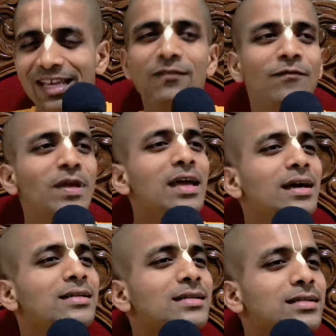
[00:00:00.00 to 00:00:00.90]
If we
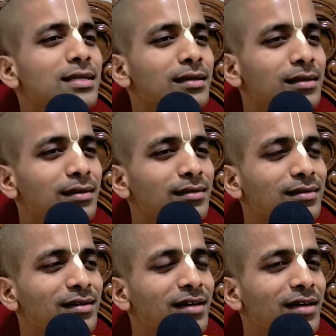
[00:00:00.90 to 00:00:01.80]
are sincere,
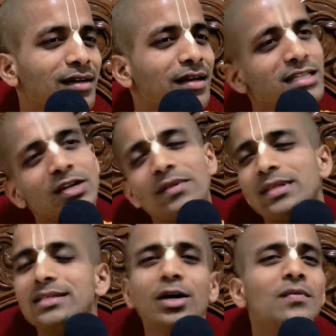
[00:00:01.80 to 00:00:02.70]
the rest of the
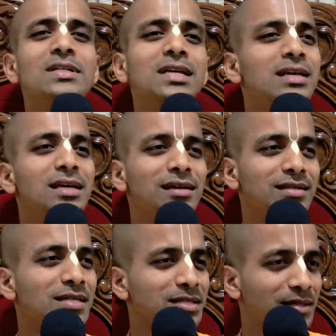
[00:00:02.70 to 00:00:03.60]
things Lord will take care.
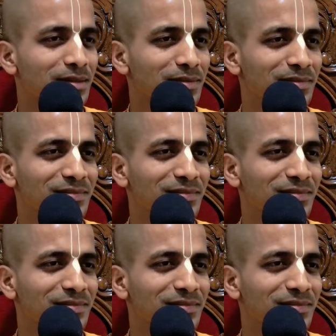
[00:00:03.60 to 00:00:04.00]
Sincere.